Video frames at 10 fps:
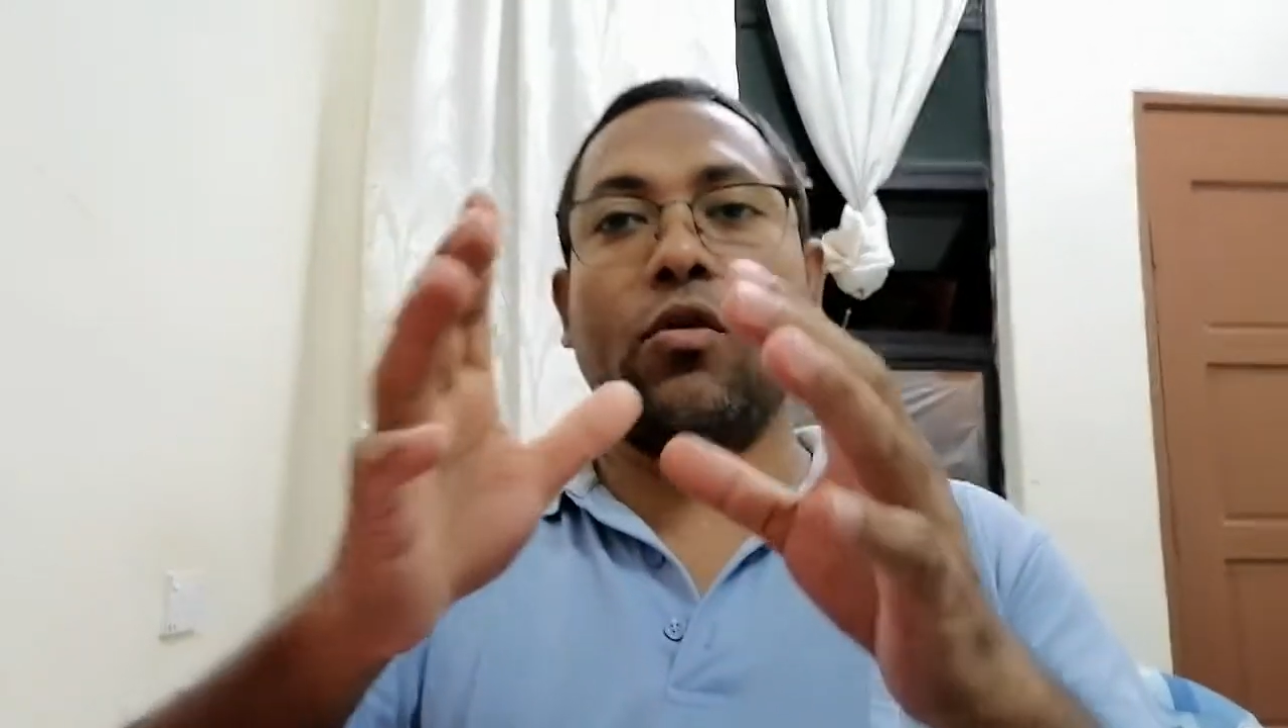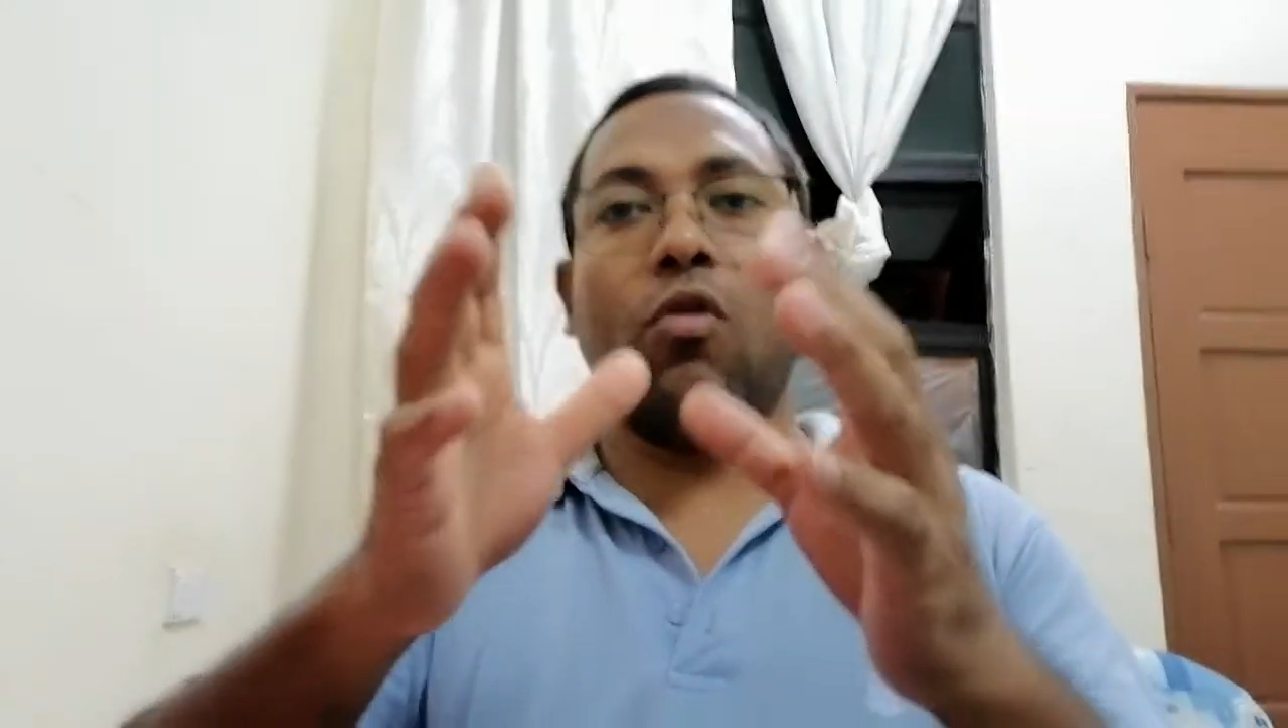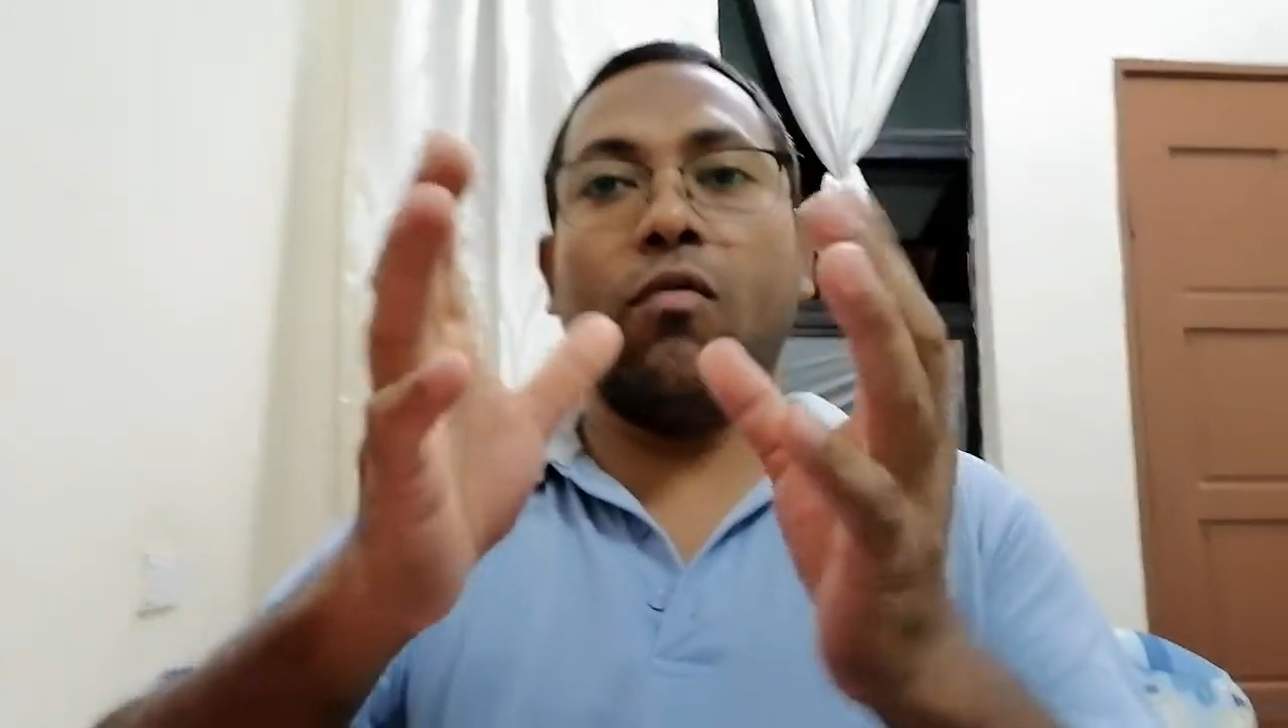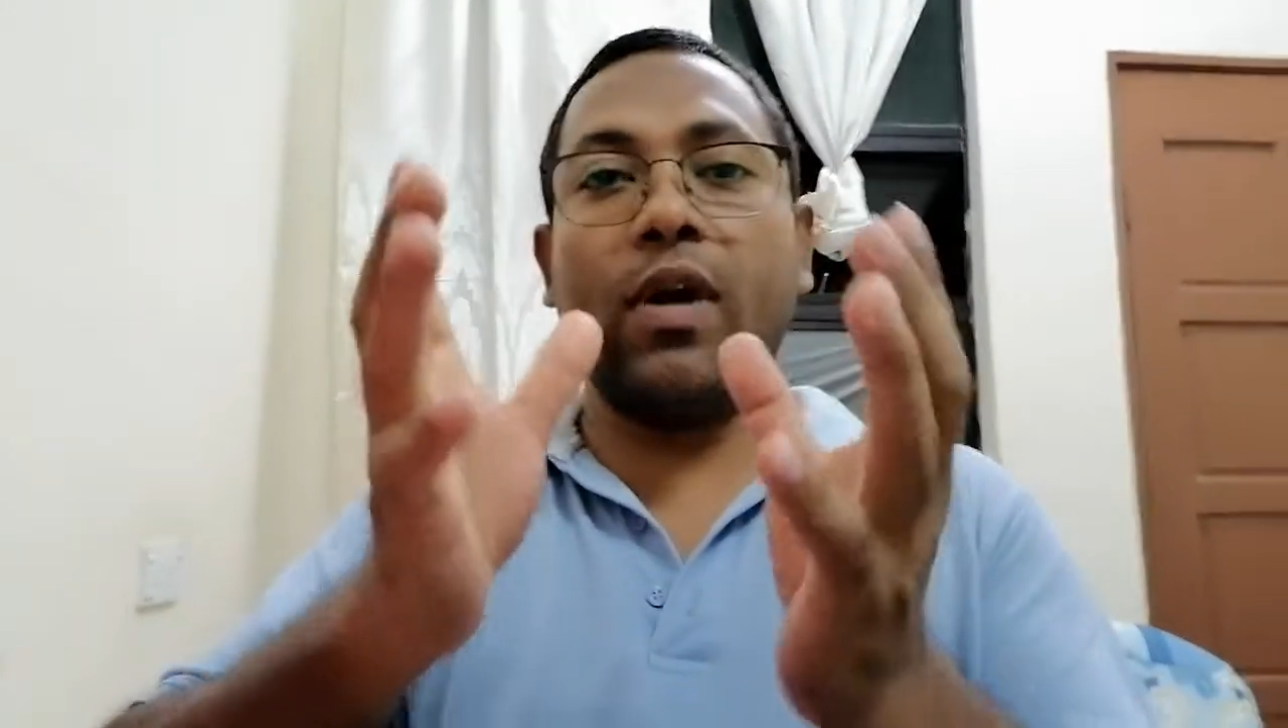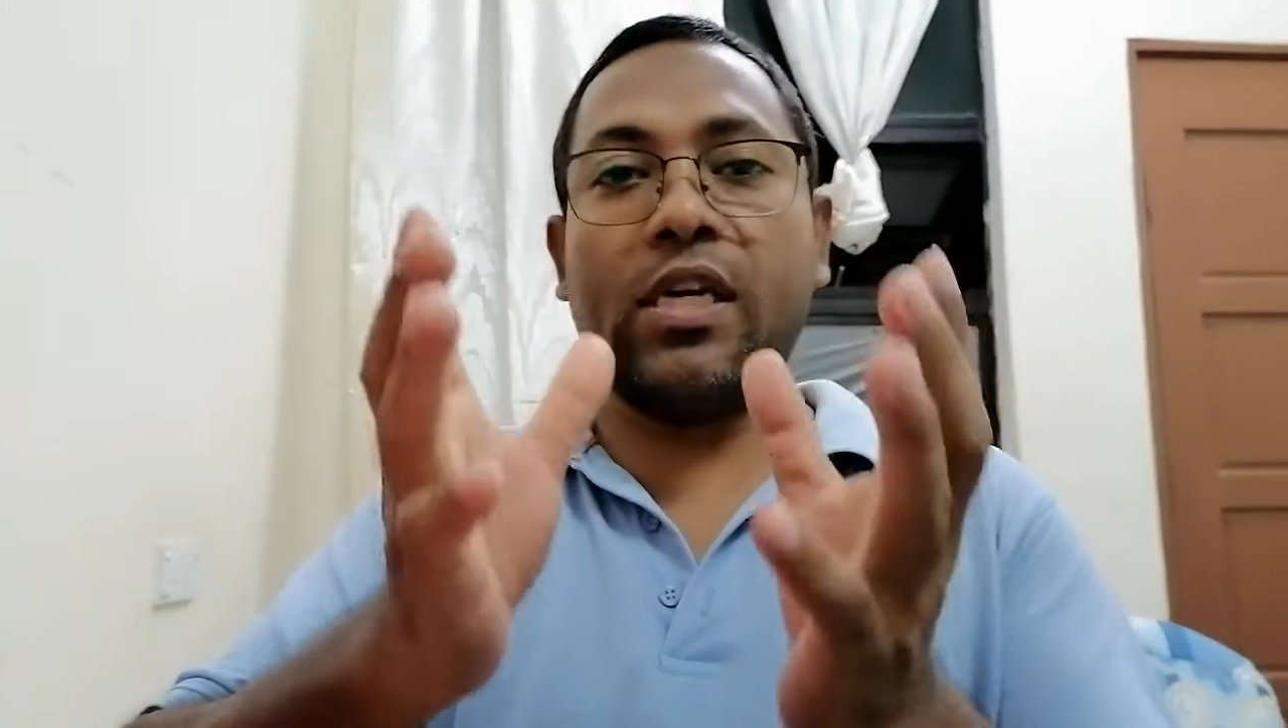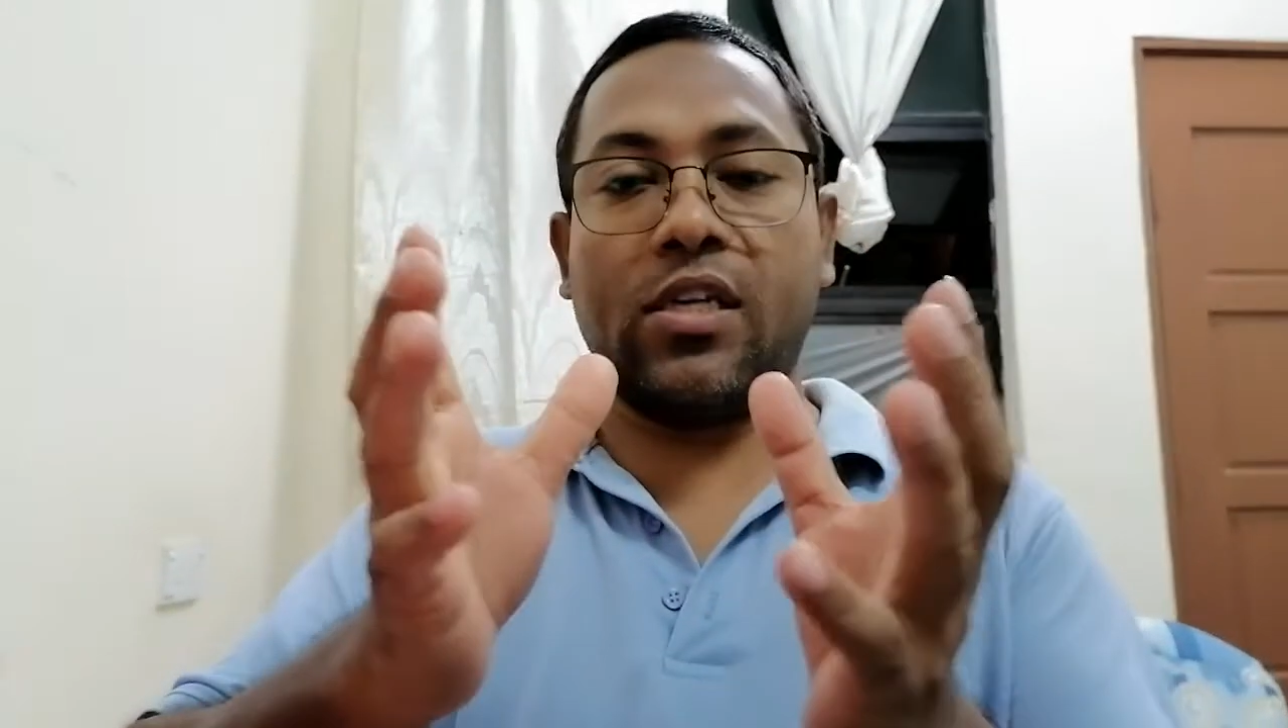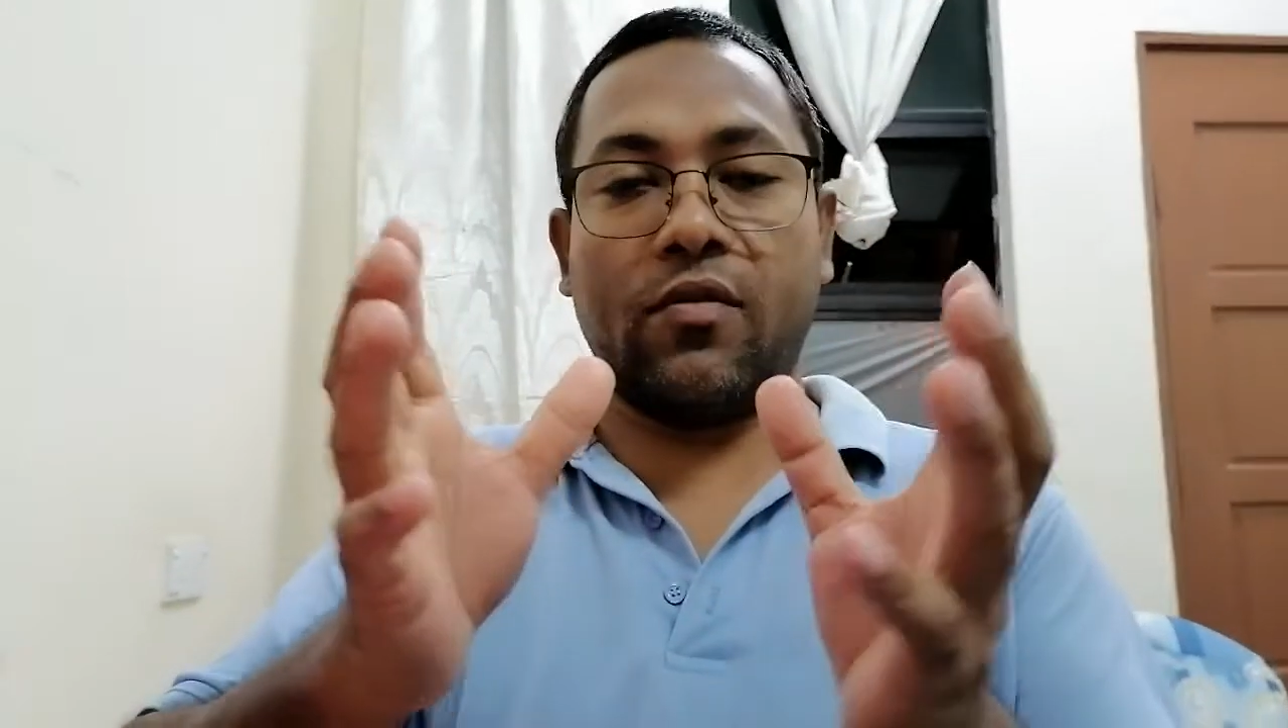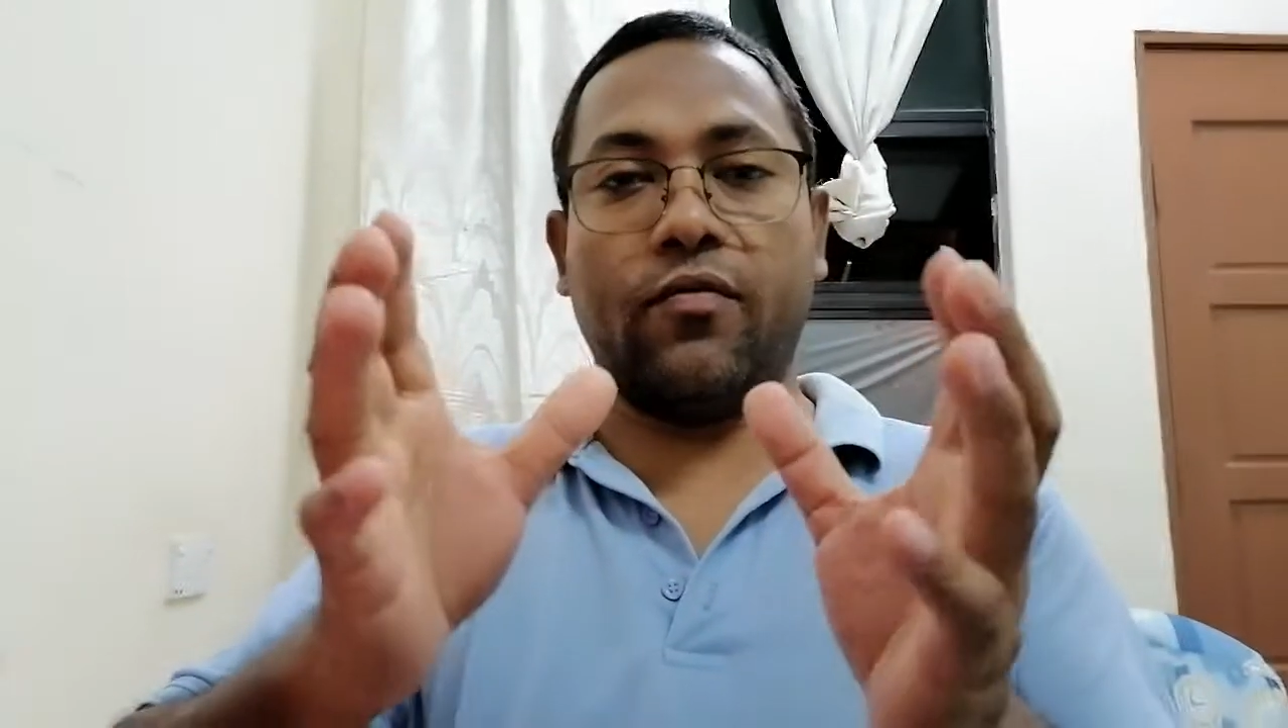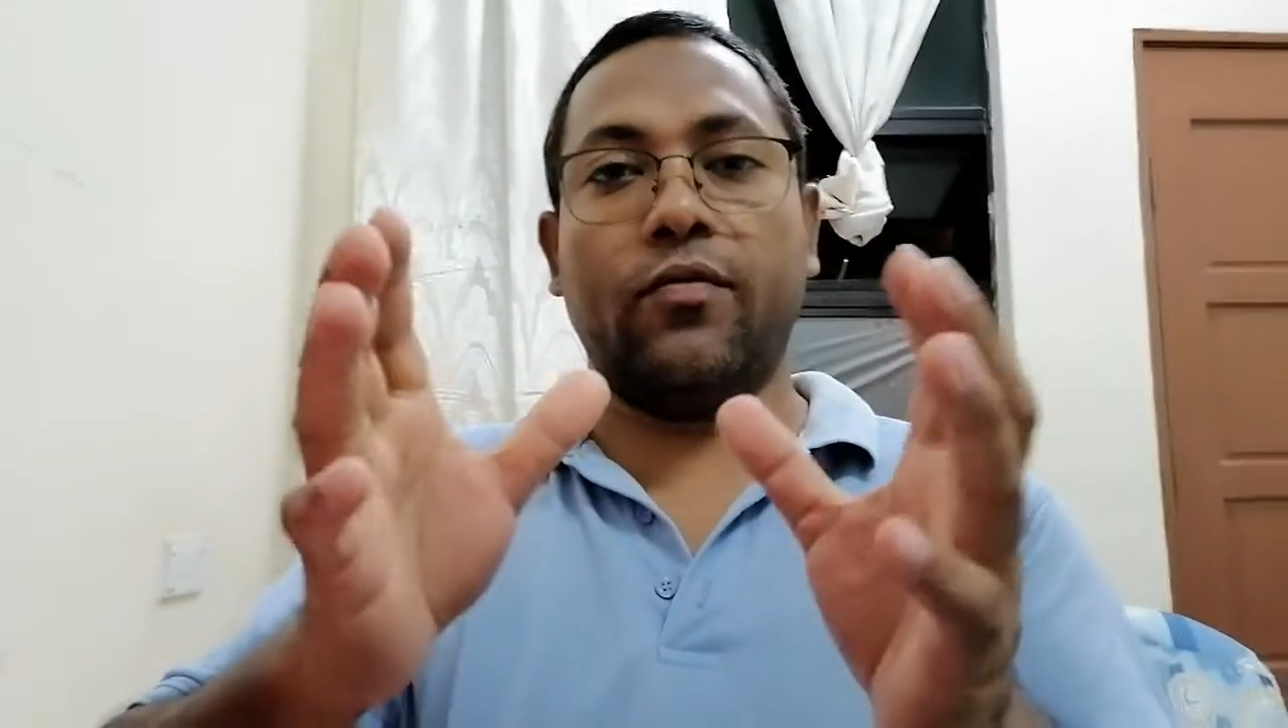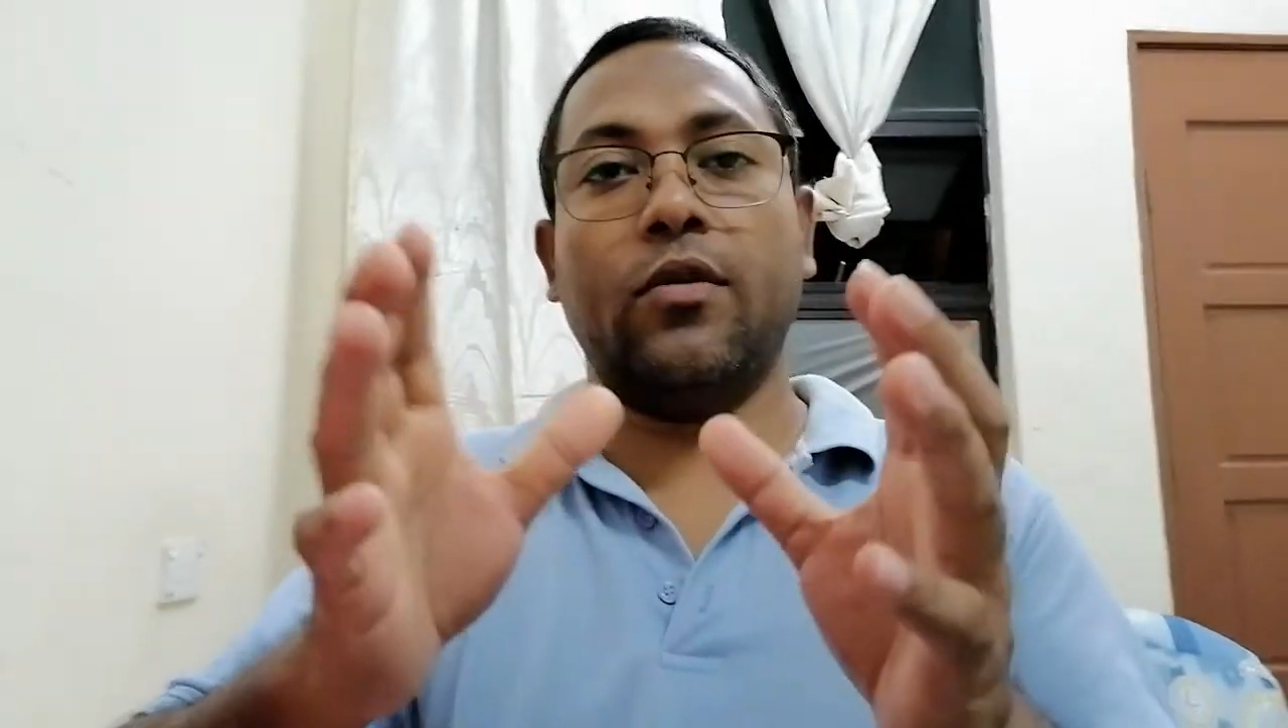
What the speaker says: oval shape,